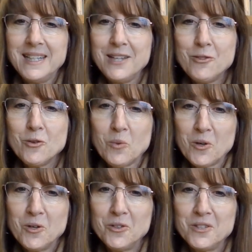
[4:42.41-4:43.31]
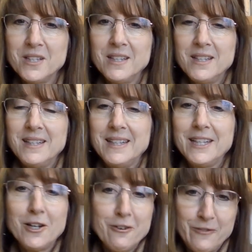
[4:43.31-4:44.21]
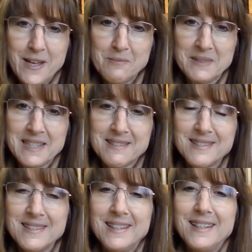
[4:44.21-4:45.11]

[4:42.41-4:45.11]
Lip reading: in the world, in our families,